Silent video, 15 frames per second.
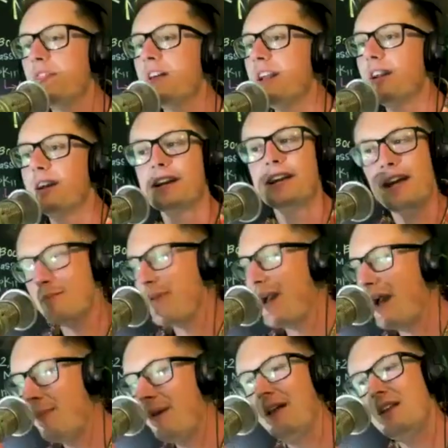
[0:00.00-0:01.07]
thing. Again,
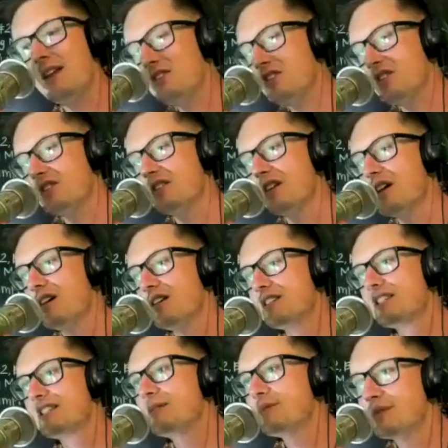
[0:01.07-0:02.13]
Batman is just
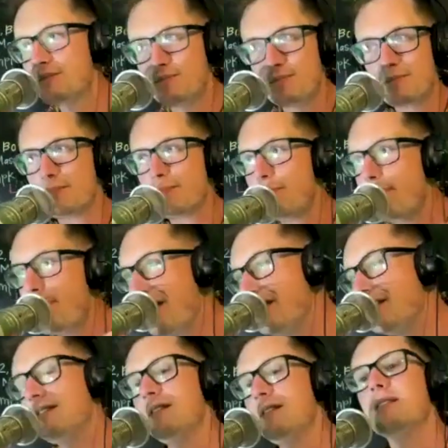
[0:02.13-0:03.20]

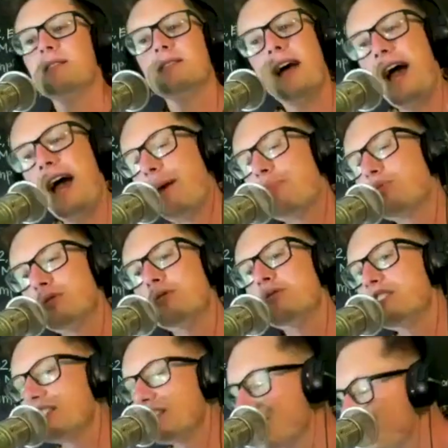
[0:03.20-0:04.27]
spitting, absolutely
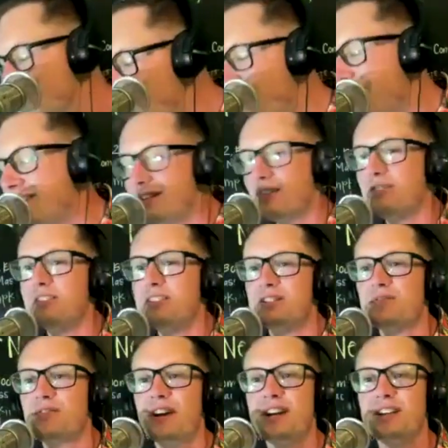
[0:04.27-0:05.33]
spitting during these
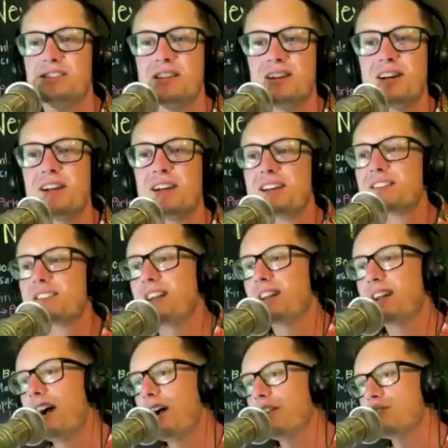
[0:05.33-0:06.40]
fights. He's like,
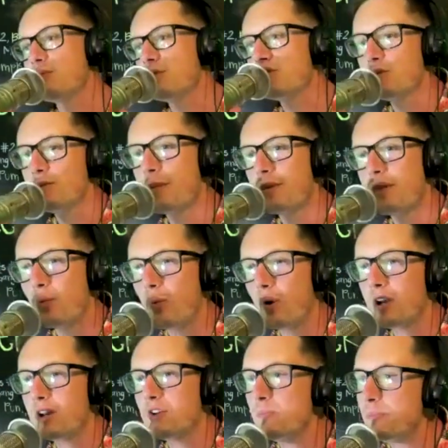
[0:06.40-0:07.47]
I just want you to remember the
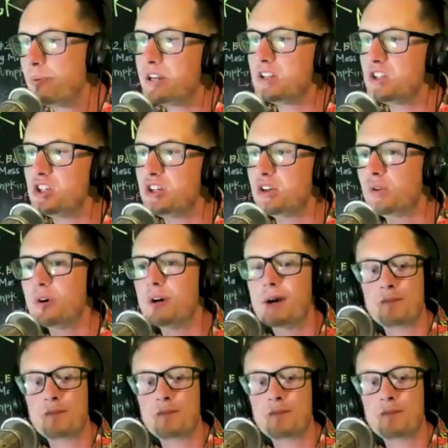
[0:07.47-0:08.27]
one who beat you.